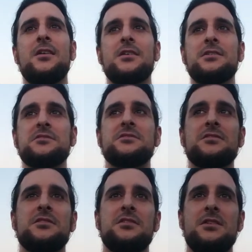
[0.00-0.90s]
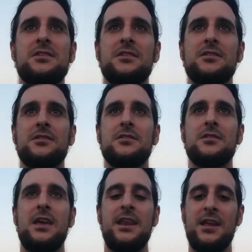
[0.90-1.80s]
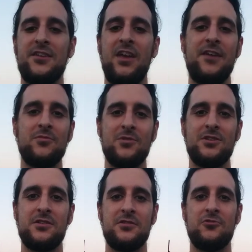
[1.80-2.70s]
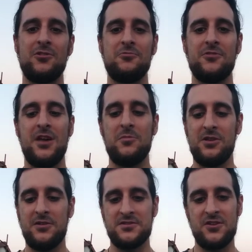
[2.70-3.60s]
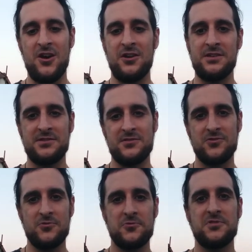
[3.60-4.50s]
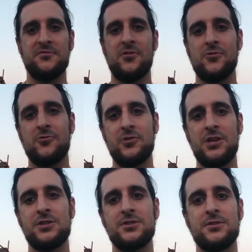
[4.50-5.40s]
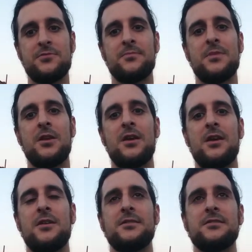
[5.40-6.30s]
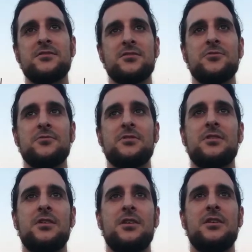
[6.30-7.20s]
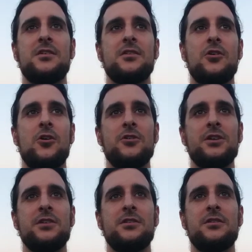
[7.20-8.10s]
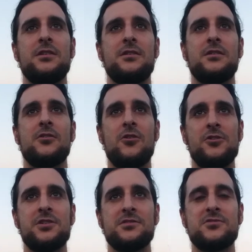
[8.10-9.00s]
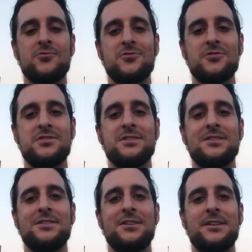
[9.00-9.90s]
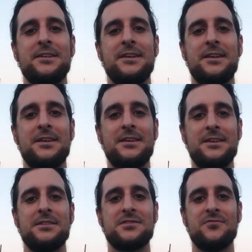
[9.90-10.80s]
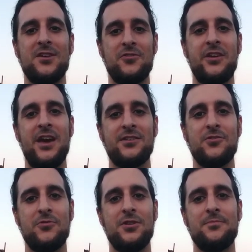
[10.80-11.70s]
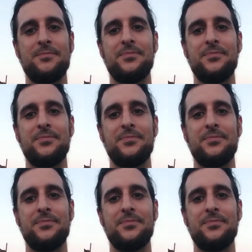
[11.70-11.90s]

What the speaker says: Because everybody could agree with that, because God is the source of all creation. So calling it source is very accurate.